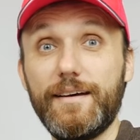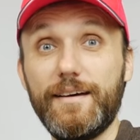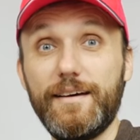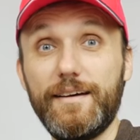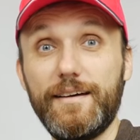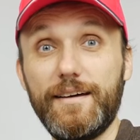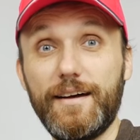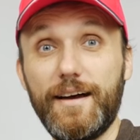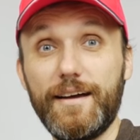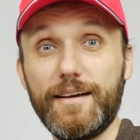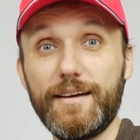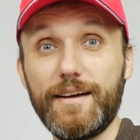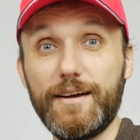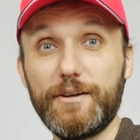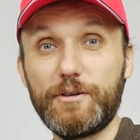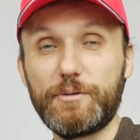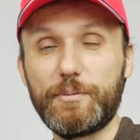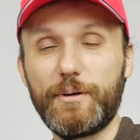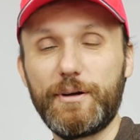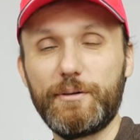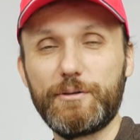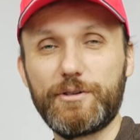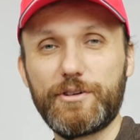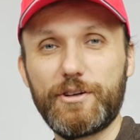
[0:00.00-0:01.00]
Hi guys,
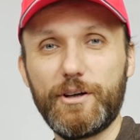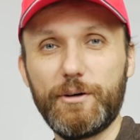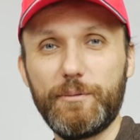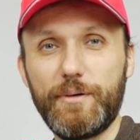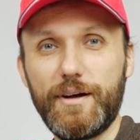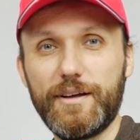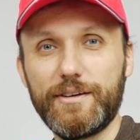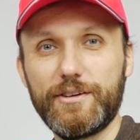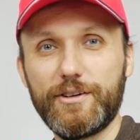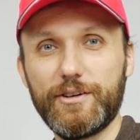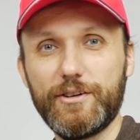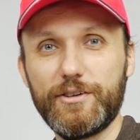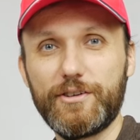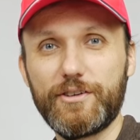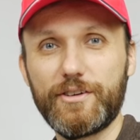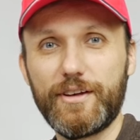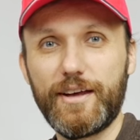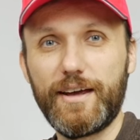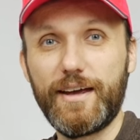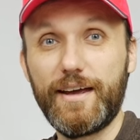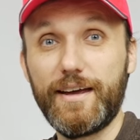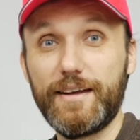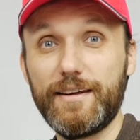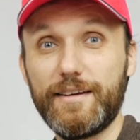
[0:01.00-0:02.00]
my name is Tom Antos,
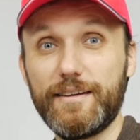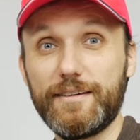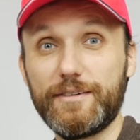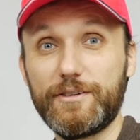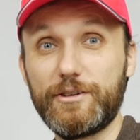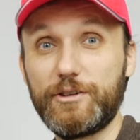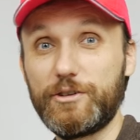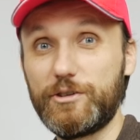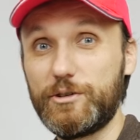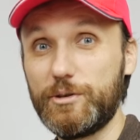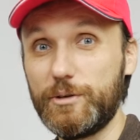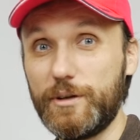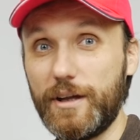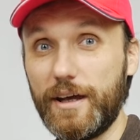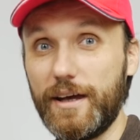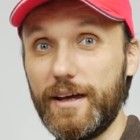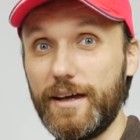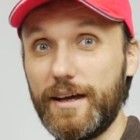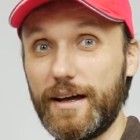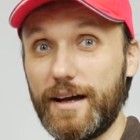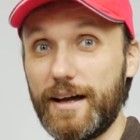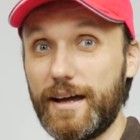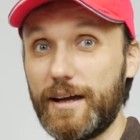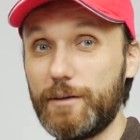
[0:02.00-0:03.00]
and
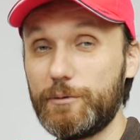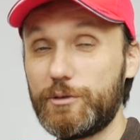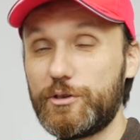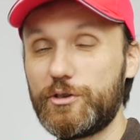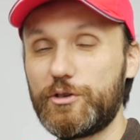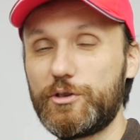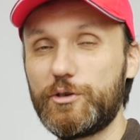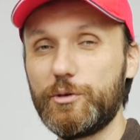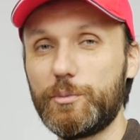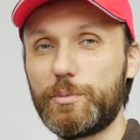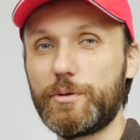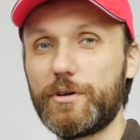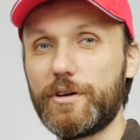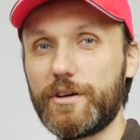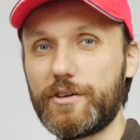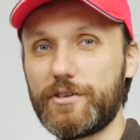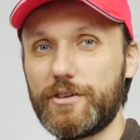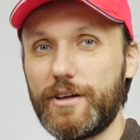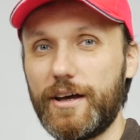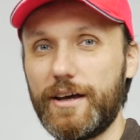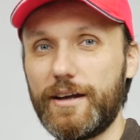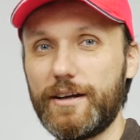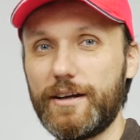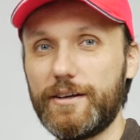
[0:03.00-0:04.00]
today I am super
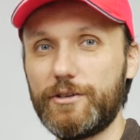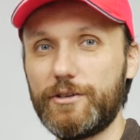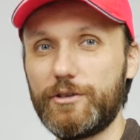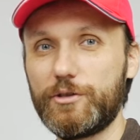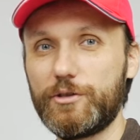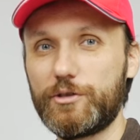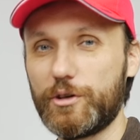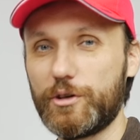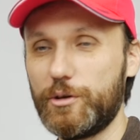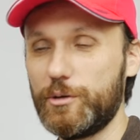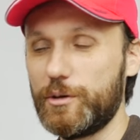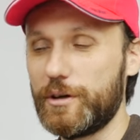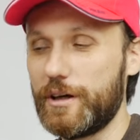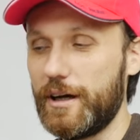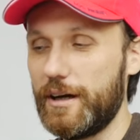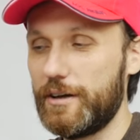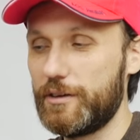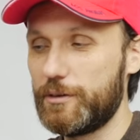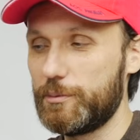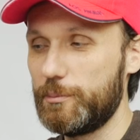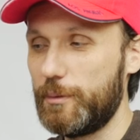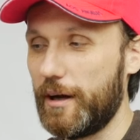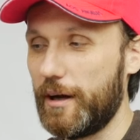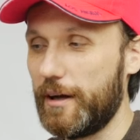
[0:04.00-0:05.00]
excited to show you
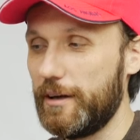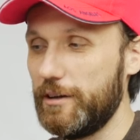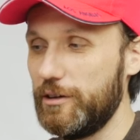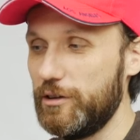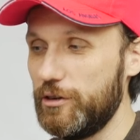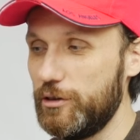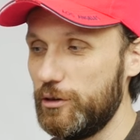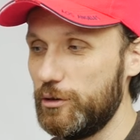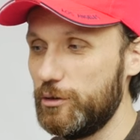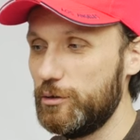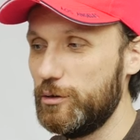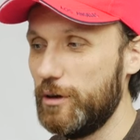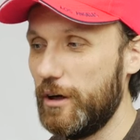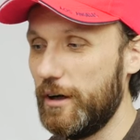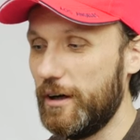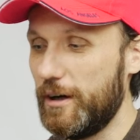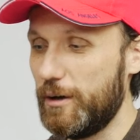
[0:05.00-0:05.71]
guys my new